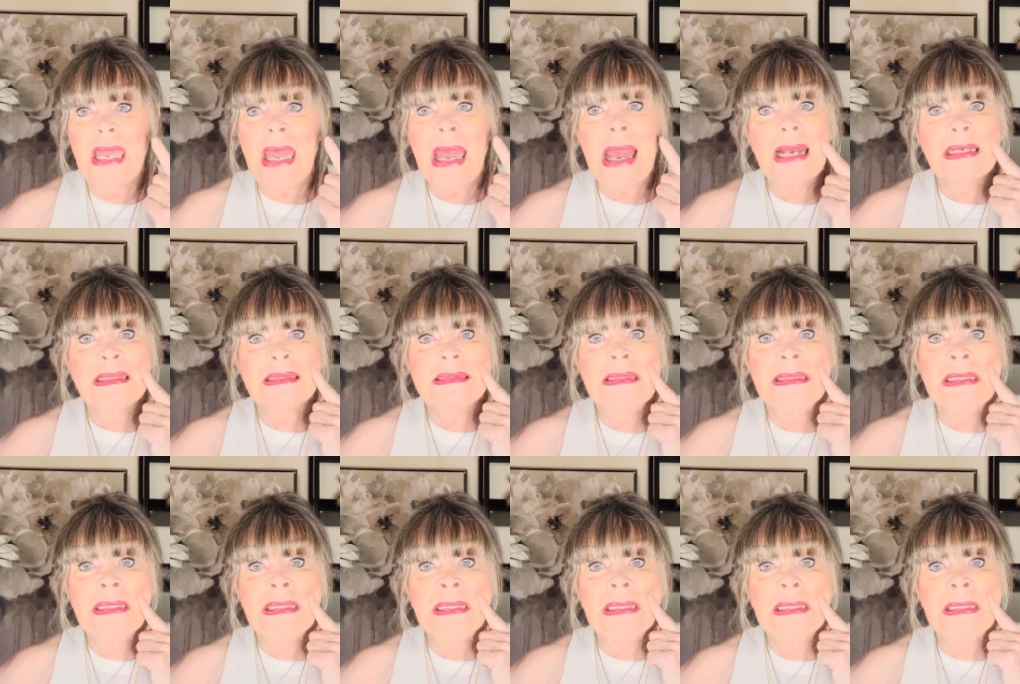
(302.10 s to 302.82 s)

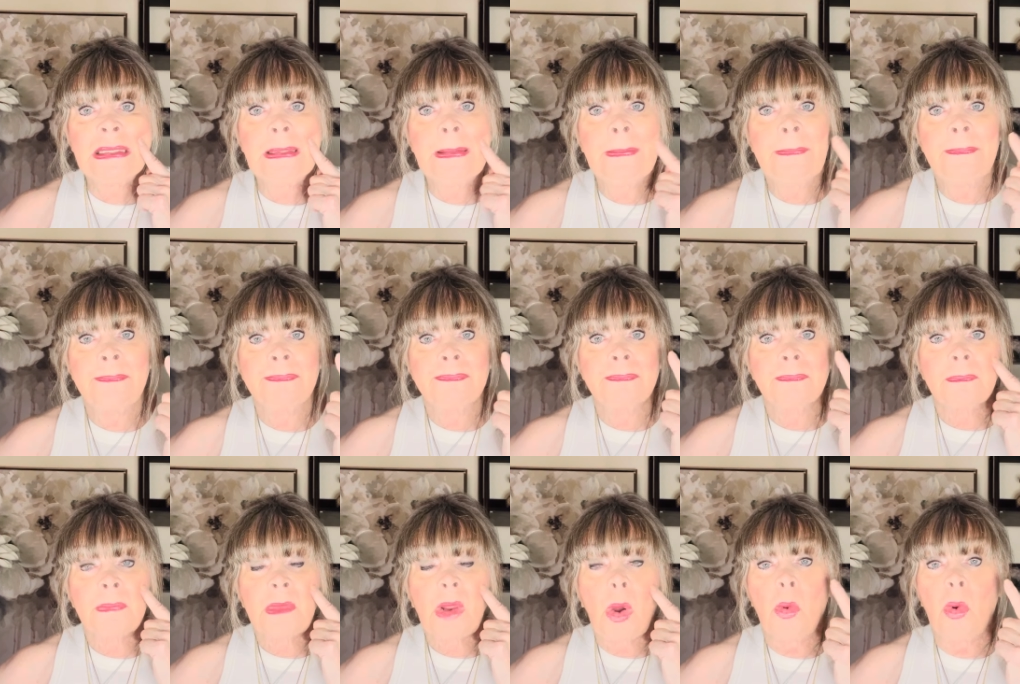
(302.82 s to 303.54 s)
acne
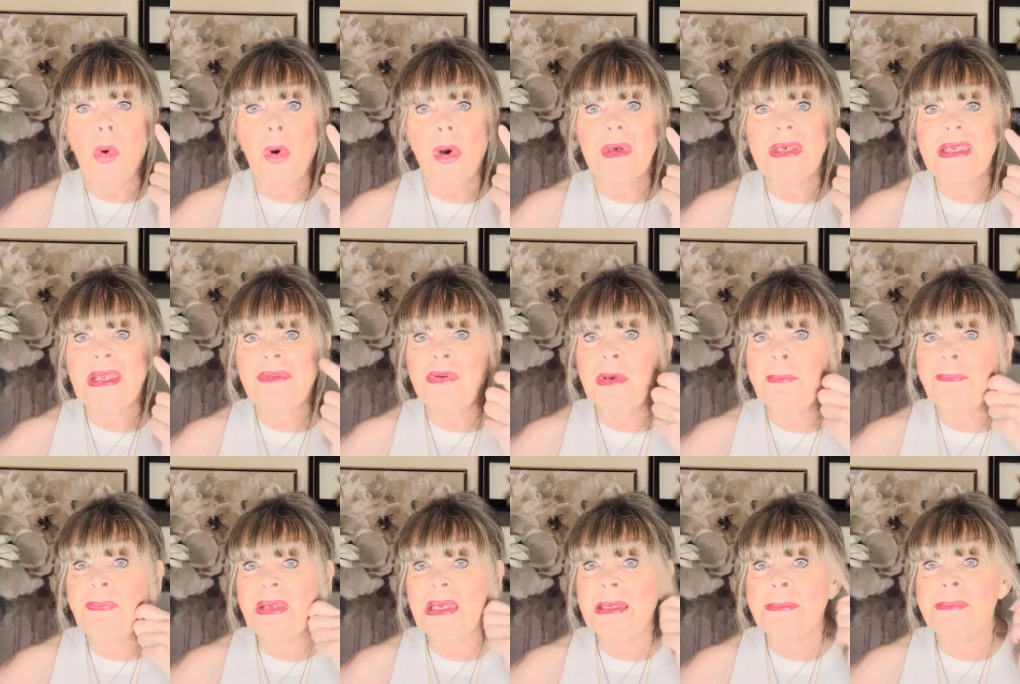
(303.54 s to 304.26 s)
or
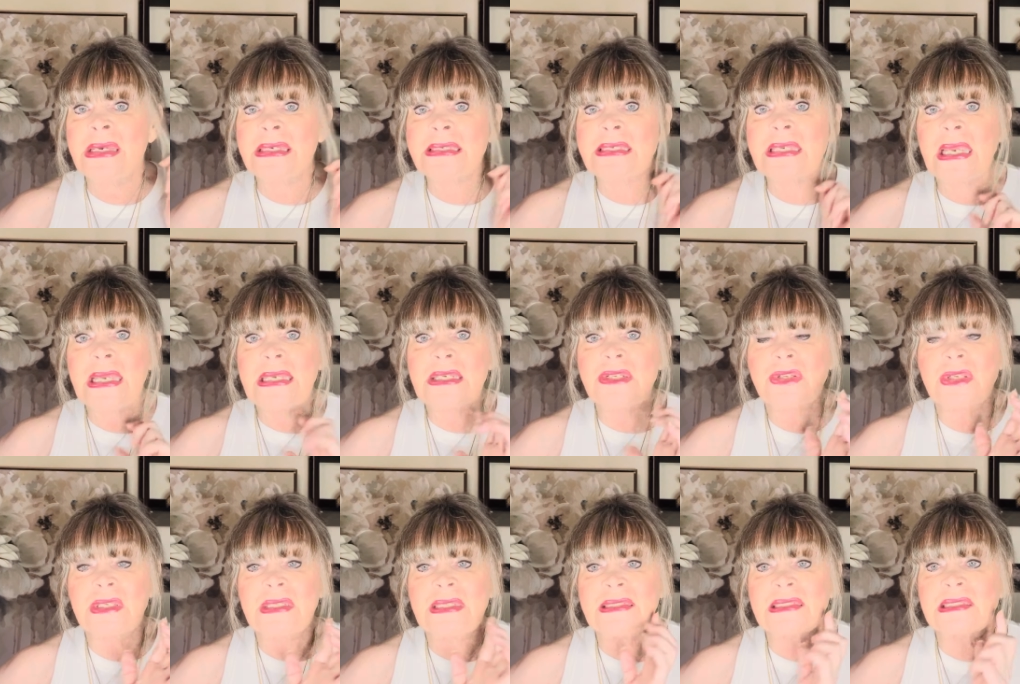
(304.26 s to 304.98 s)
even pigmentation.